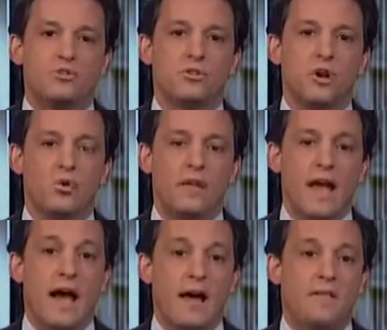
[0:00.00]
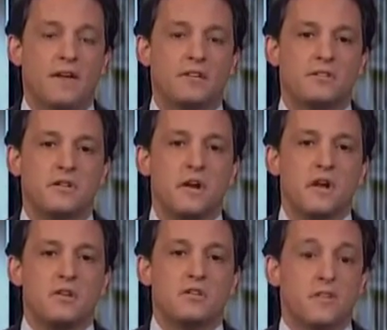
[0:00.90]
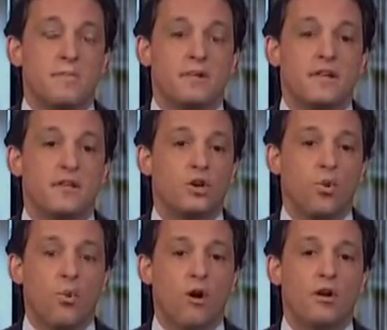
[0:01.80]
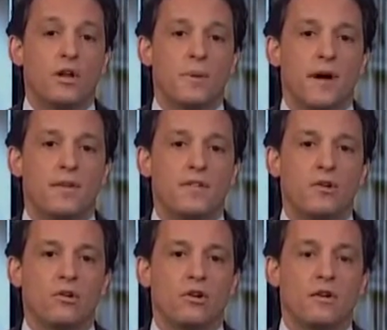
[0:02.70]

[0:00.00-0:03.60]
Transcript: So, yeah, I think it's something that they're worried about and they're looking